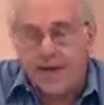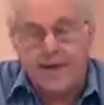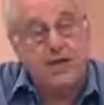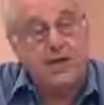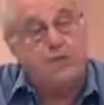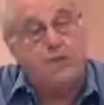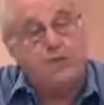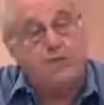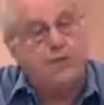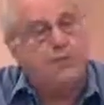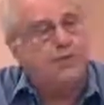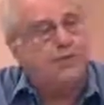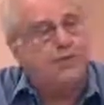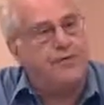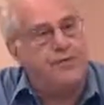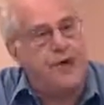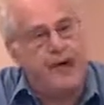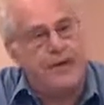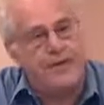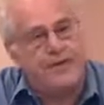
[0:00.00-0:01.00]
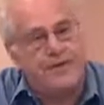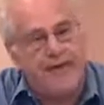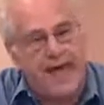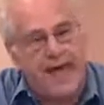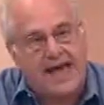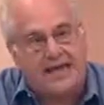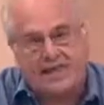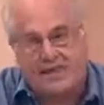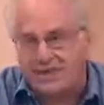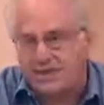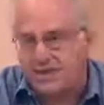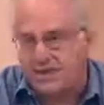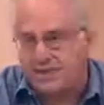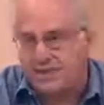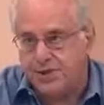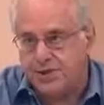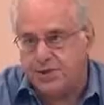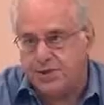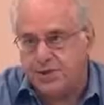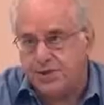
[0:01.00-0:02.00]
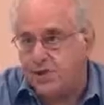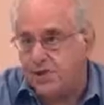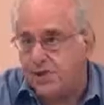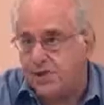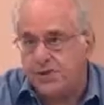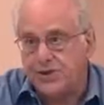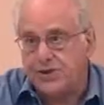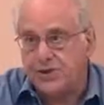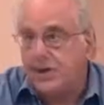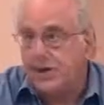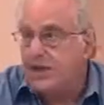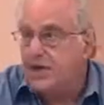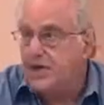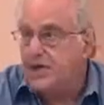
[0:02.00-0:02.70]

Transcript: And it also provides access to materials